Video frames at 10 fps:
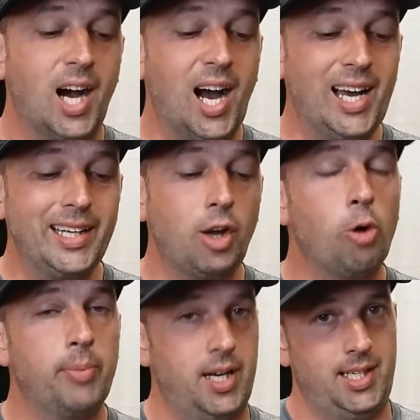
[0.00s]
I
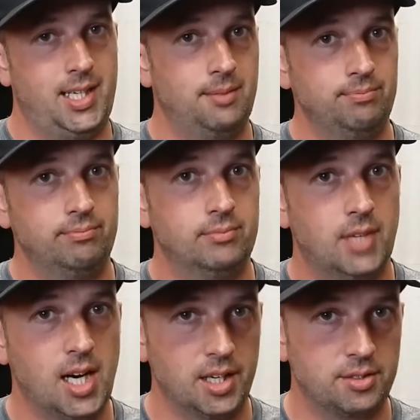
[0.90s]
don't buy that,
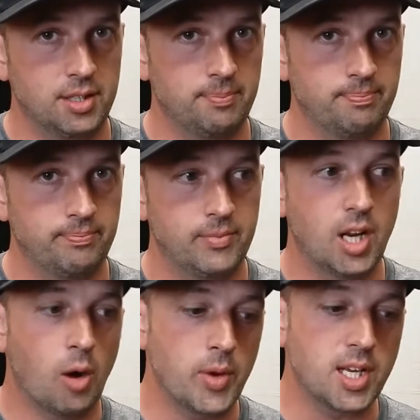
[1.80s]
honestly.
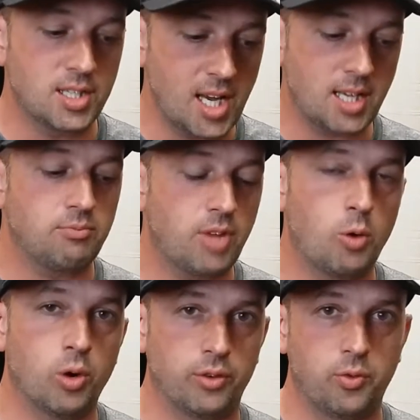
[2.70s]
We can take
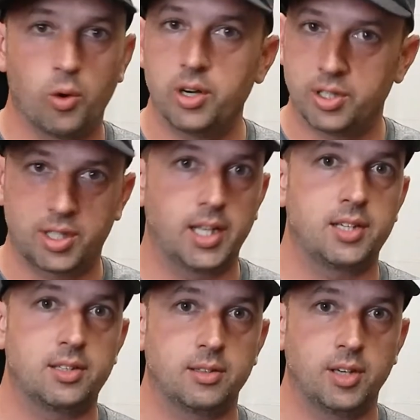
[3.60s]
their word for it and say
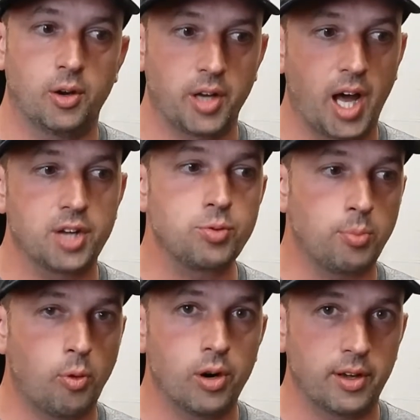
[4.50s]
that's, an honest
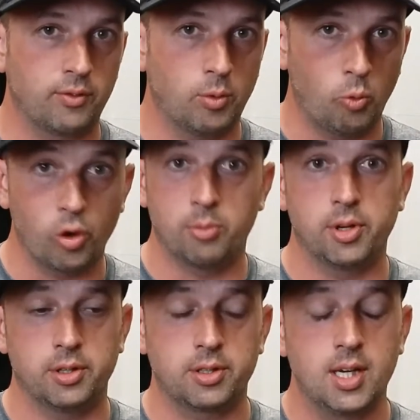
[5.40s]
reporting from Warner
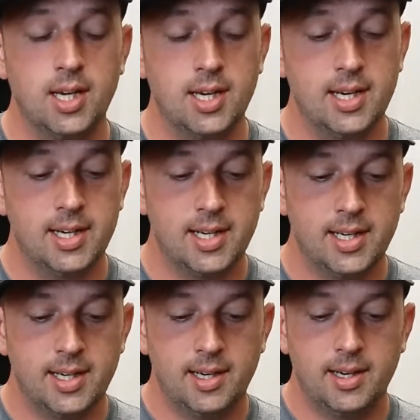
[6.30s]
Brothers.
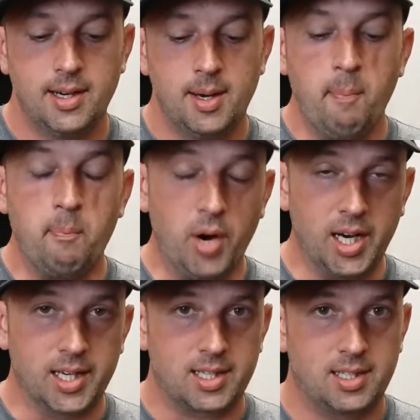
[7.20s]

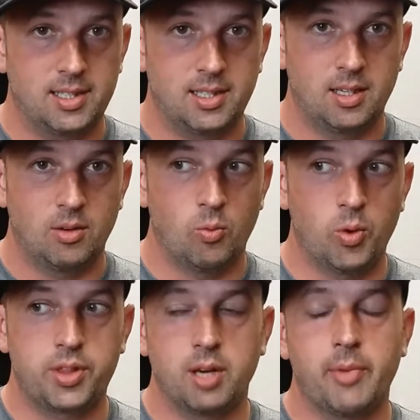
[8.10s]
But,
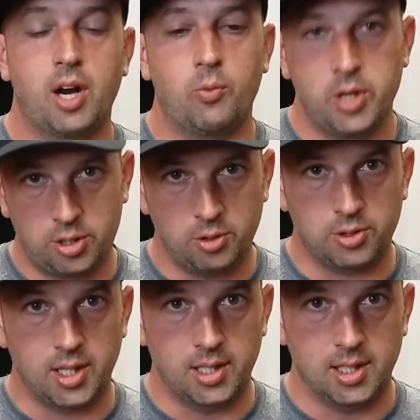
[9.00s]
with the amount of
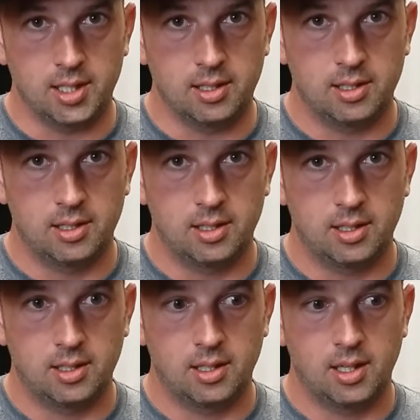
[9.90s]
reshoots they did,
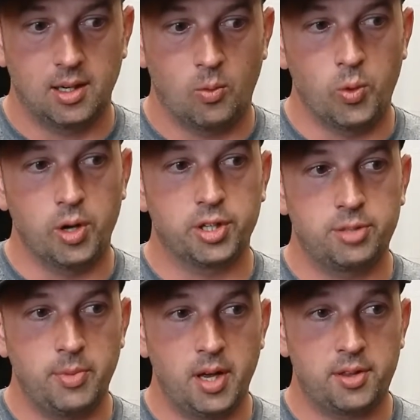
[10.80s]
Will
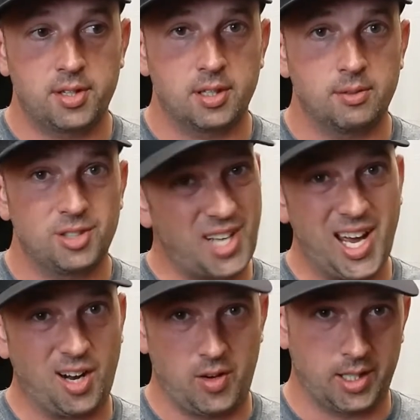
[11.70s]
Smith's
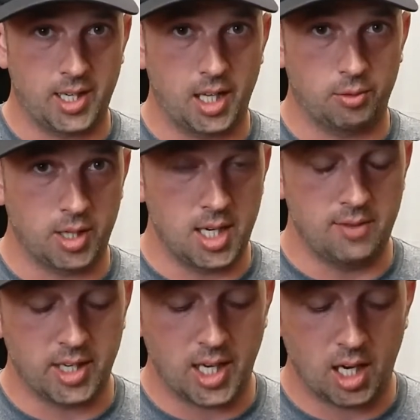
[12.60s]
staggering salary,
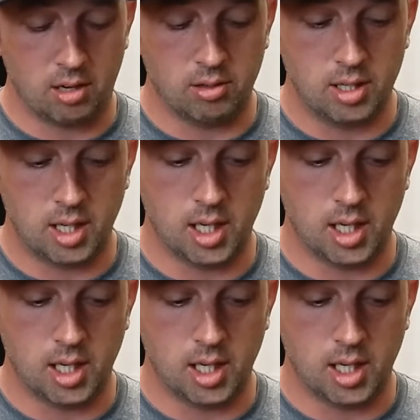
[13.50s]
even now,